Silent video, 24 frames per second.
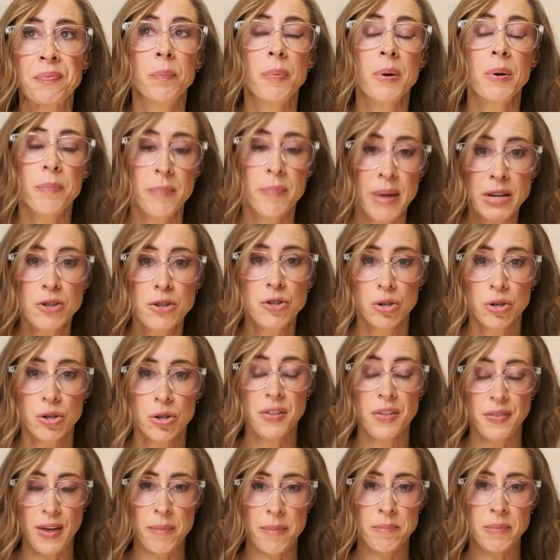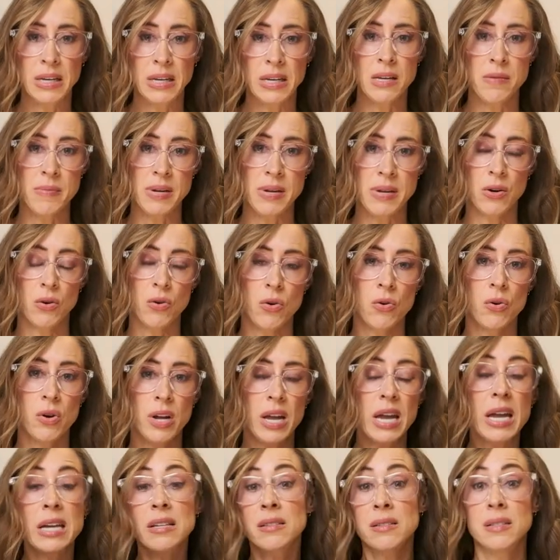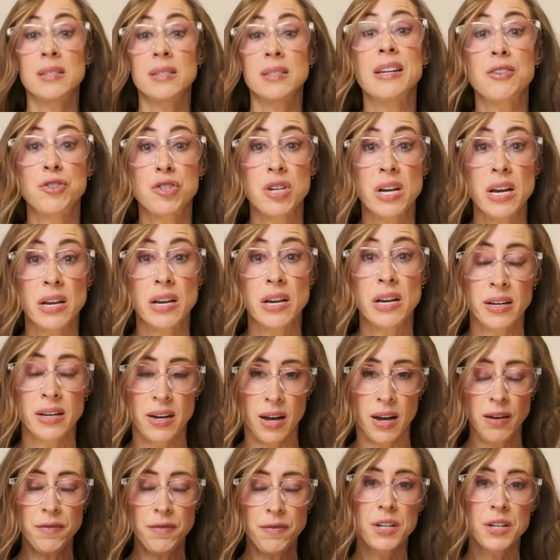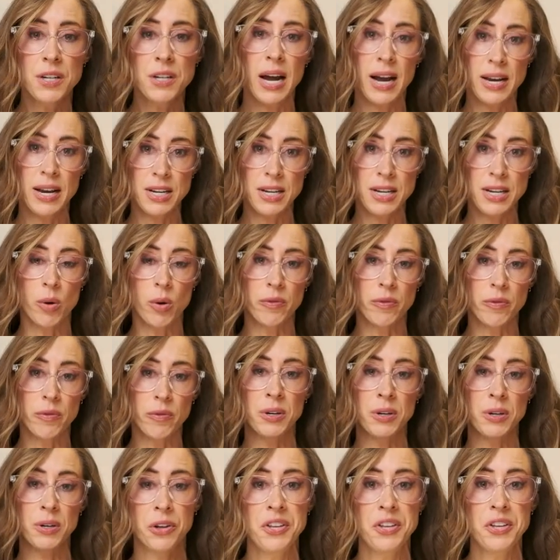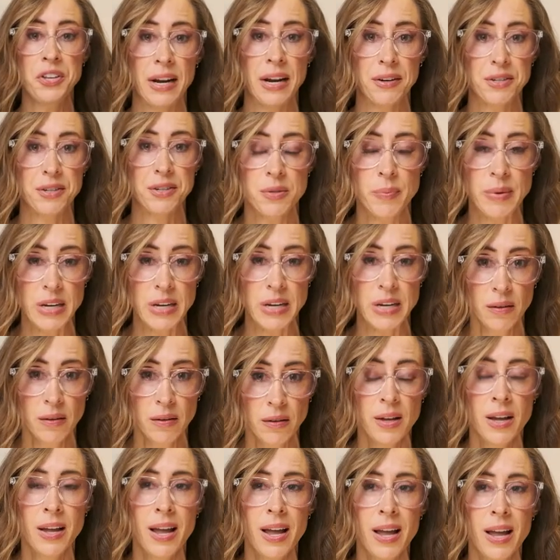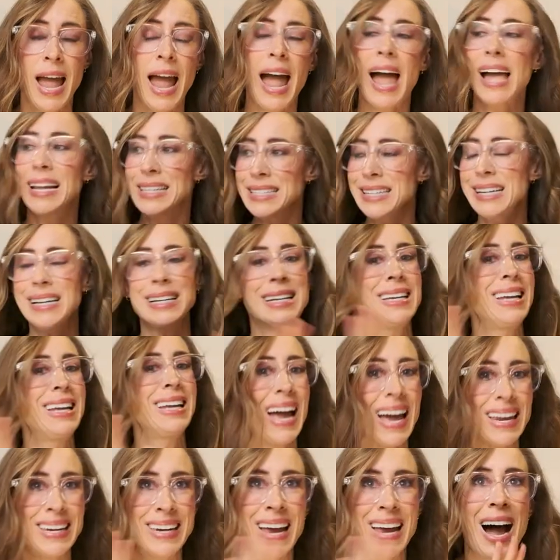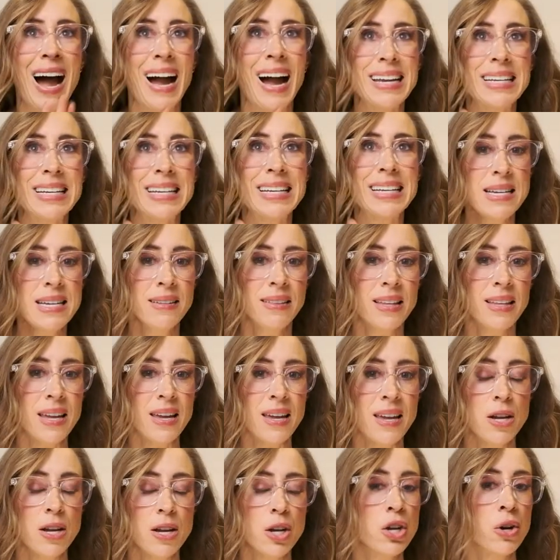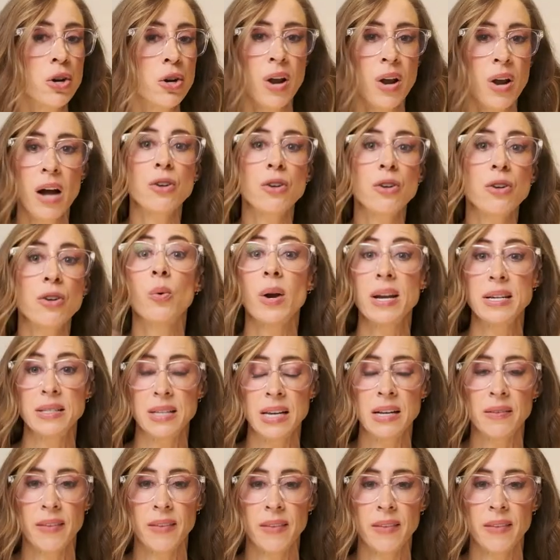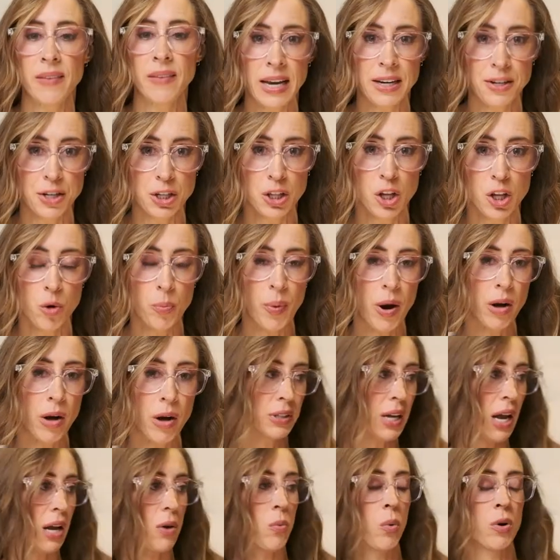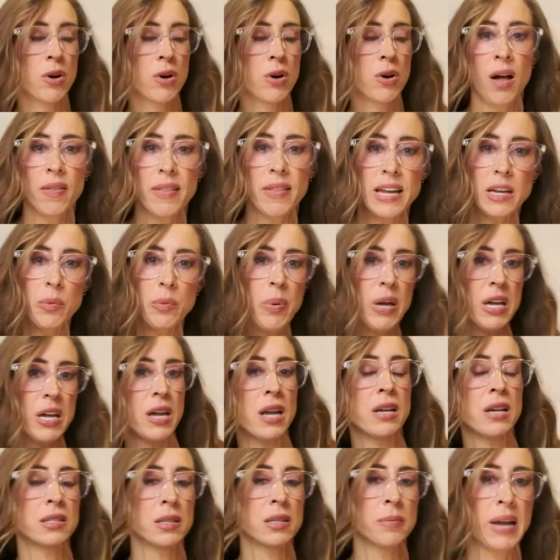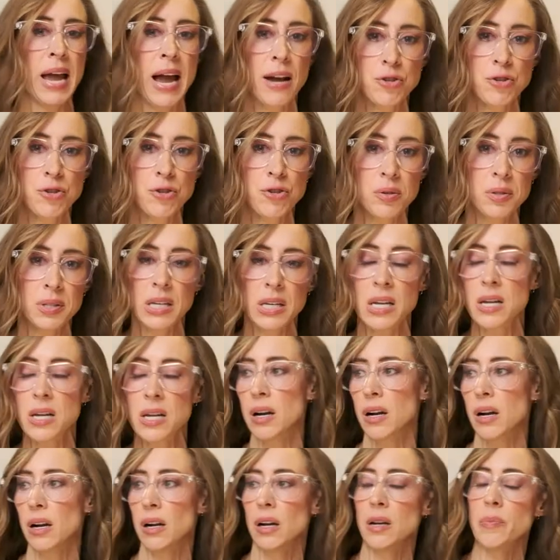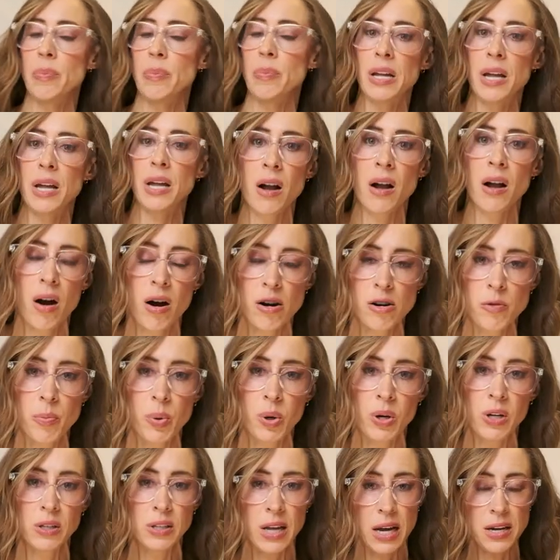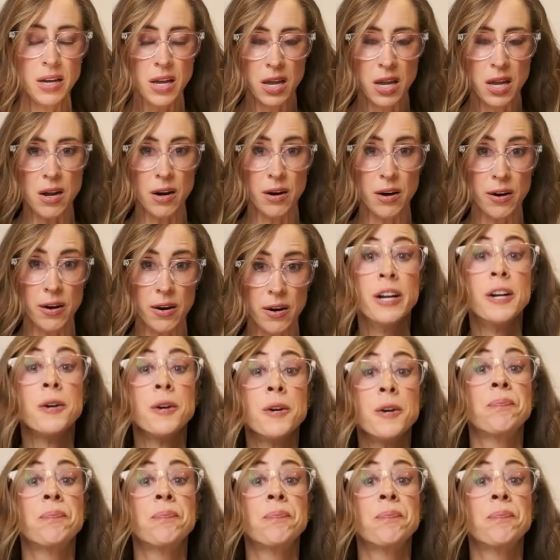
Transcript: But make sure that that mini meal is satiating enough to tide you over until the next meal. And again, ideally, you're not grazing like an antelope all day. We're not like picking some cashews here and picking a hard boiled egg here.